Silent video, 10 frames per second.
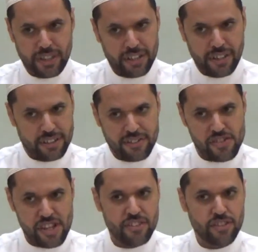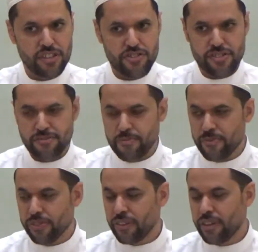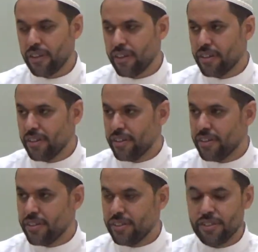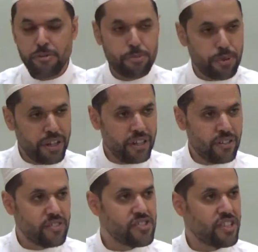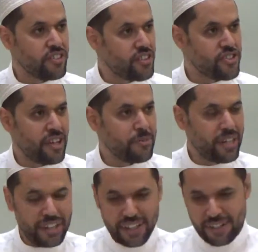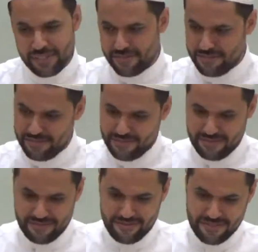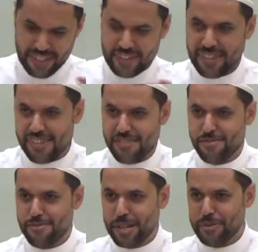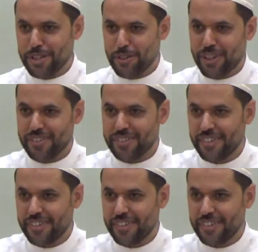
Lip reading: I understand religion. I don't pray and understand religion. I mean, I cannot find these two coming together.